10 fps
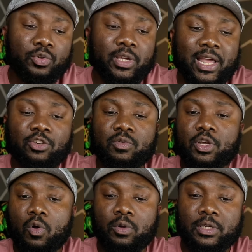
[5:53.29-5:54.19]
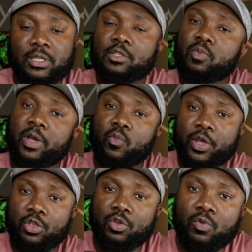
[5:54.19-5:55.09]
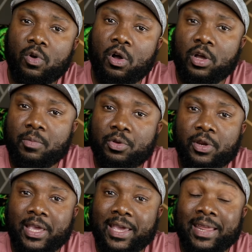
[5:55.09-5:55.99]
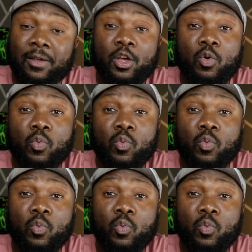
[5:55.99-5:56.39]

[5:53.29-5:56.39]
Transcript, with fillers: so you can actually hold it this way when you are communicating